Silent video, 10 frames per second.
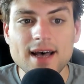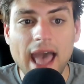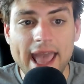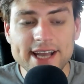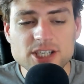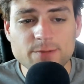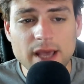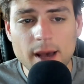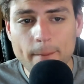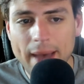H B
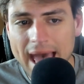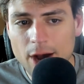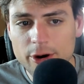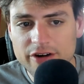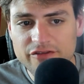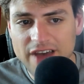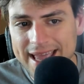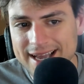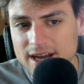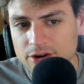M-powered
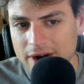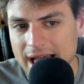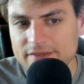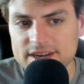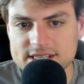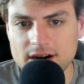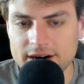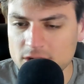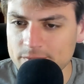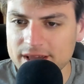Vega graphics card.
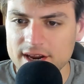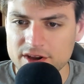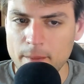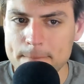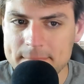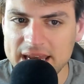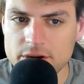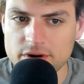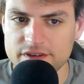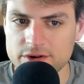It will be another mini
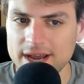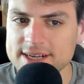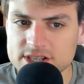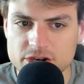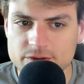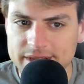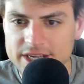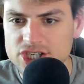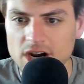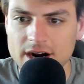review. Not too many
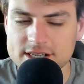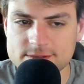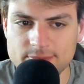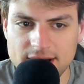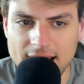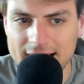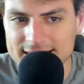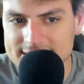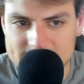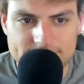charts, but I
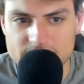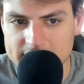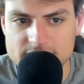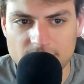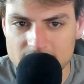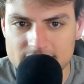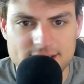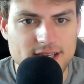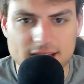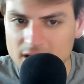did some
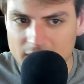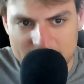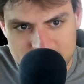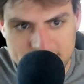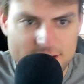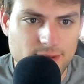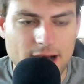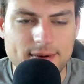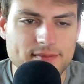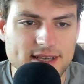benchmarking, and I'll have things
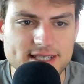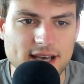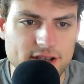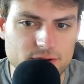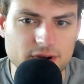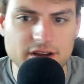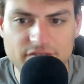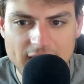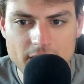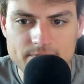pop up that tell you what I
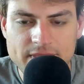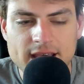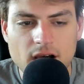found.